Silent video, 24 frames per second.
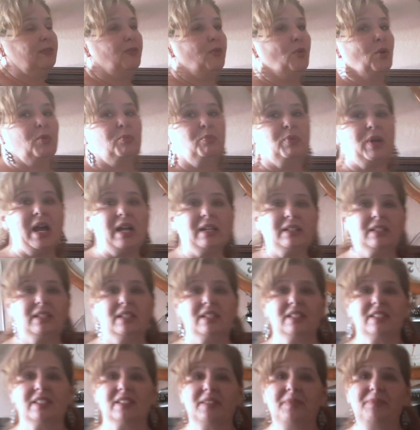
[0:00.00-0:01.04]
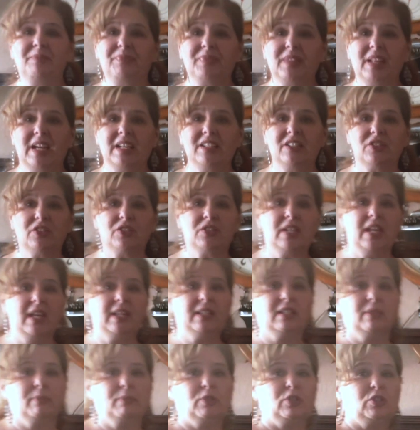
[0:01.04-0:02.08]
for practice, I just take
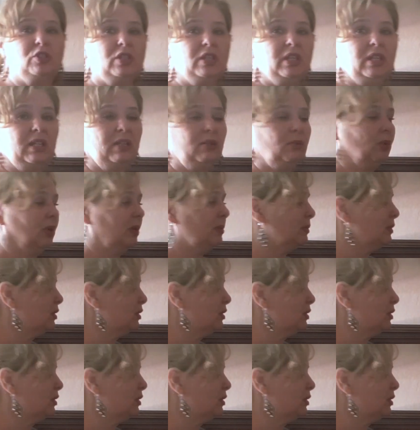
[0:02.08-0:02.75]
the machine, one